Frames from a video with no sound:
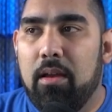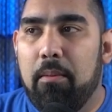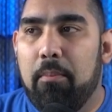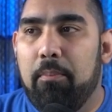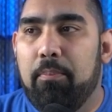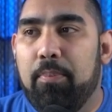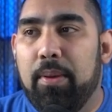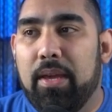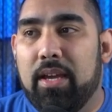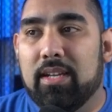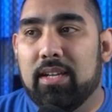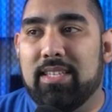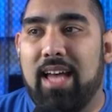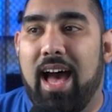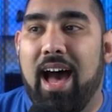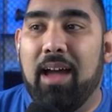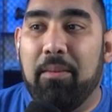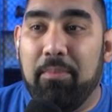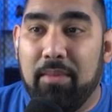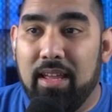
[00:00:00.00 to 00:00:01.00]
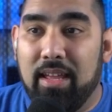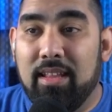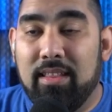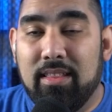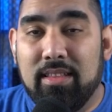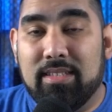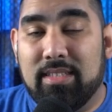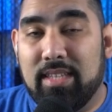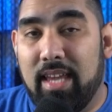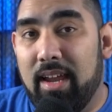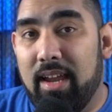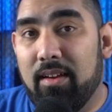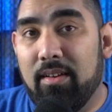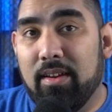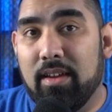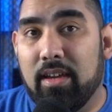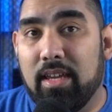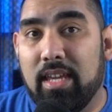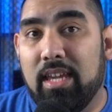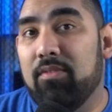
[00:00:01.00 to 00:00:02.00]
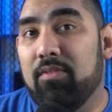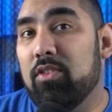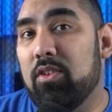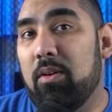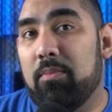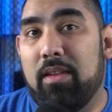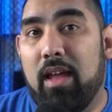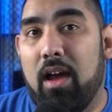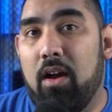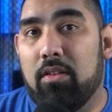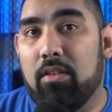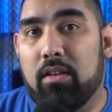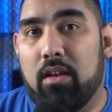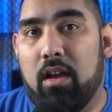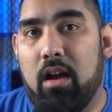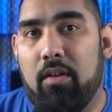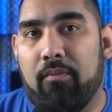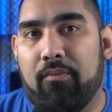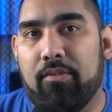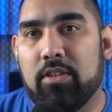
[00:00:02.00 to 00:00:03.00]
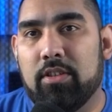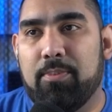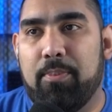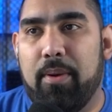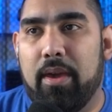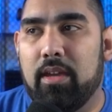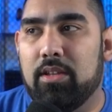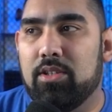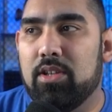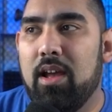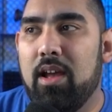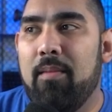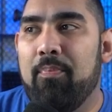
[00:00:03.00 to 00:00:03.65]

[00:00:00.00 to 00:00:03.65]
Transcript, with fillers: because I'm in this area, even though I'm not on the conference page,